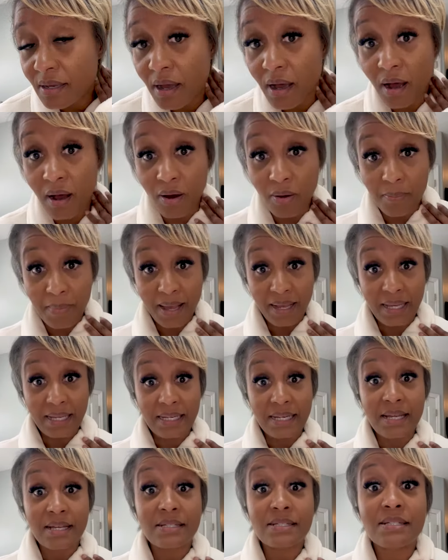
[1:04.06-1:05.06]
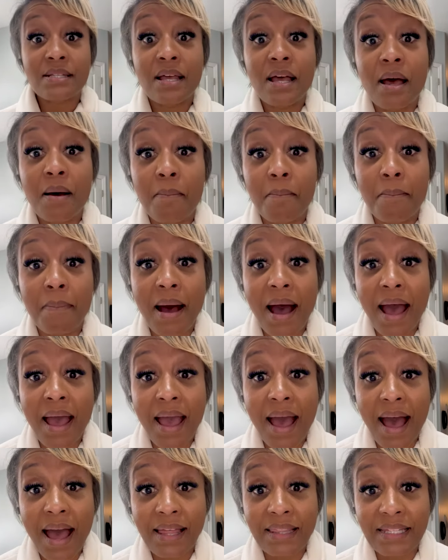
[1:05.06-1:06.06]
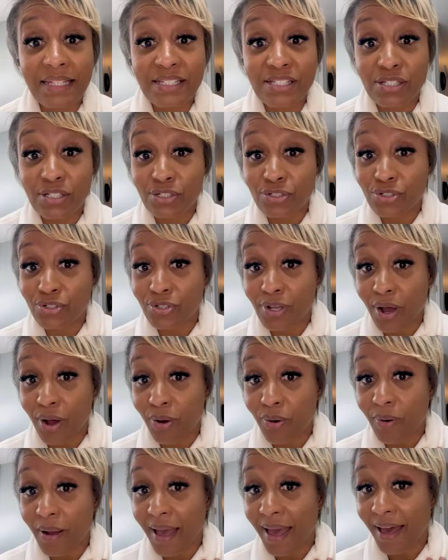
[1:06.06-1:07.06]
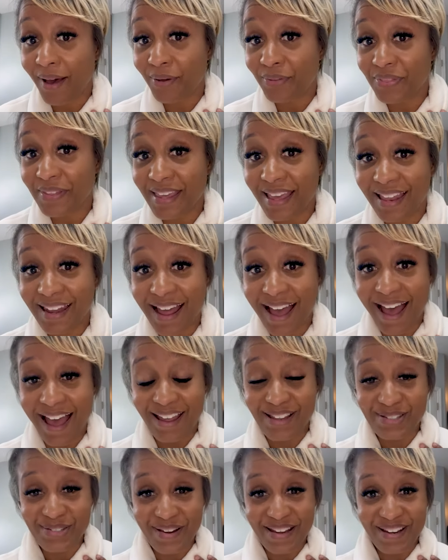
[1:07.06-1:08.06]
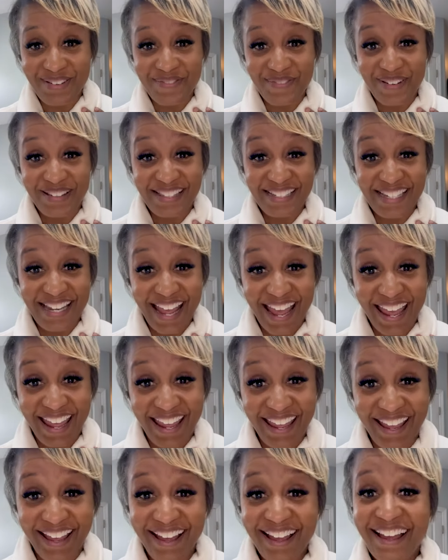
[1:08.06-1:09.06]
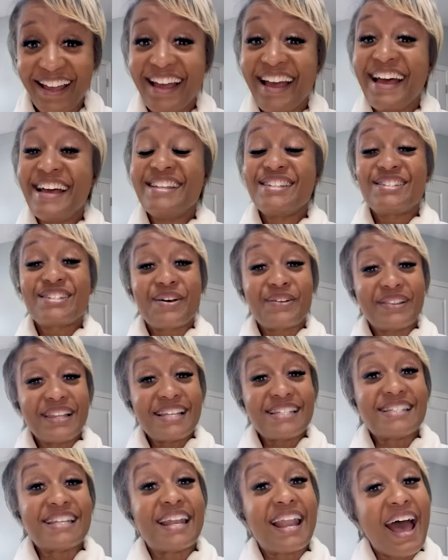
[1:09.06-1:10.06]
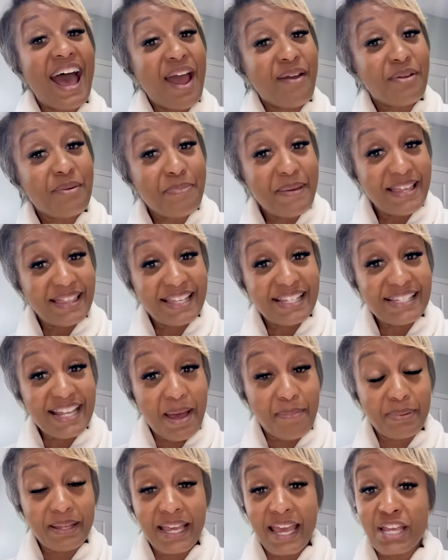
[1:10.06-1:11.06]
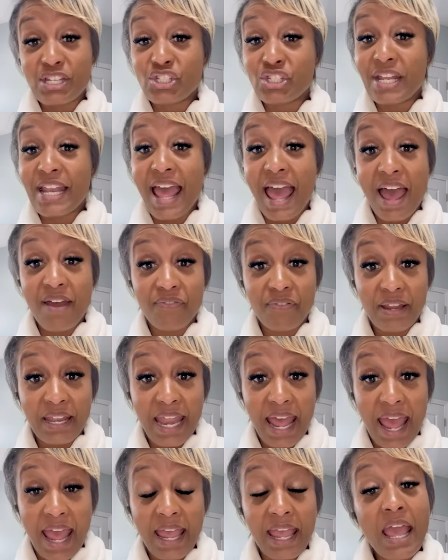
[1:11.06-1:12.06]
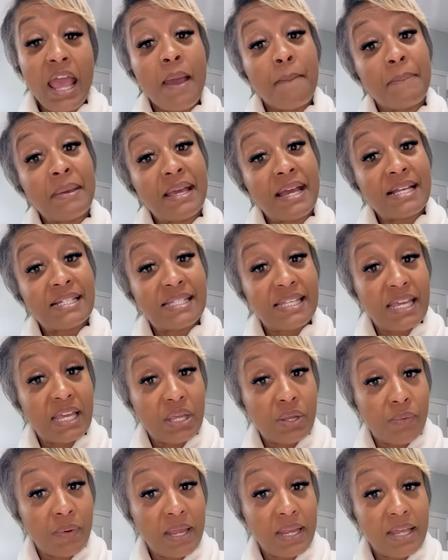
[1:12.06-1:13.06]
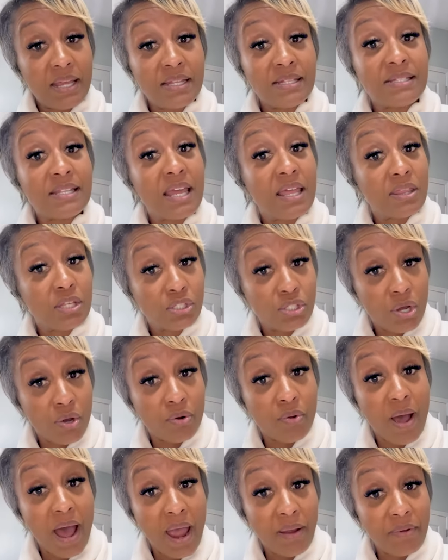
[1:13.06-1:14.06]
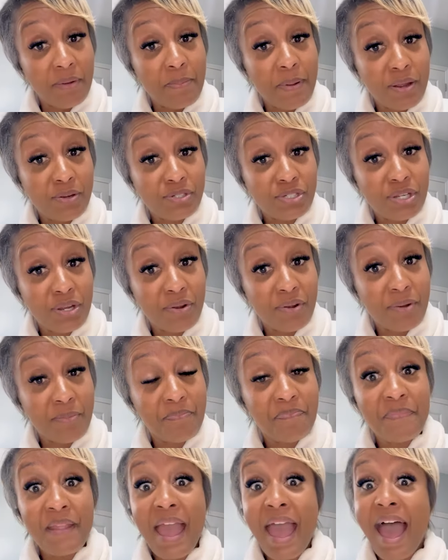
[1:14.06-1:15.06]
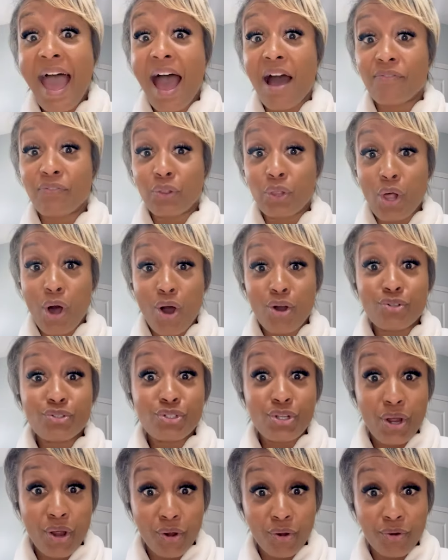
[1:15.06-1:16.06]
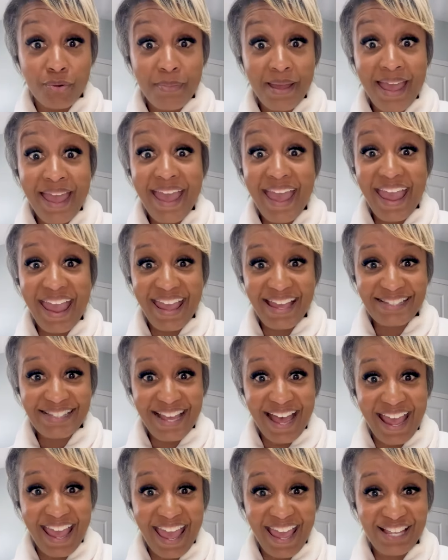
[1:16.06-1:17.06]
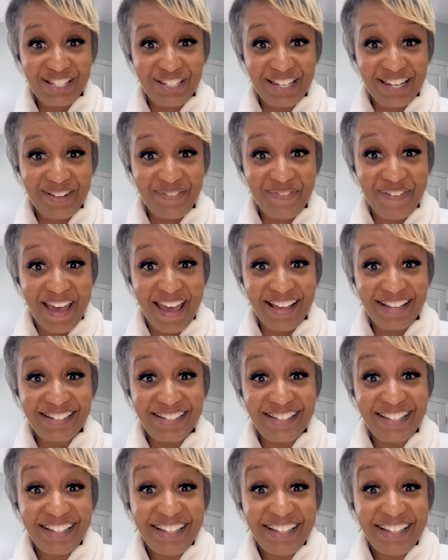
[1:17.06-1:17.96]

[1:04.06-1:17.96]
oh my goodness. My eyelids look so healthy and hydrated for the day. So listen, I repeat this application every day because the ingredients in the Total Eye Repair Serum have long-term anti-aging effects.